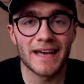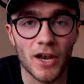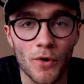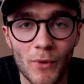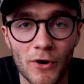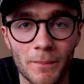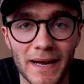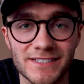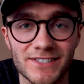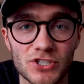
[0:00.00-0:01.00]
Hello and welcome
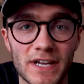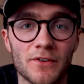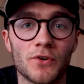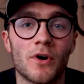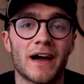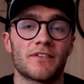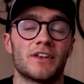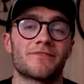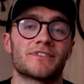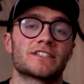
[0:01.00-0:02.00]
back to the channel. I have
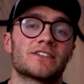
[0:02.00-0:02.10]
another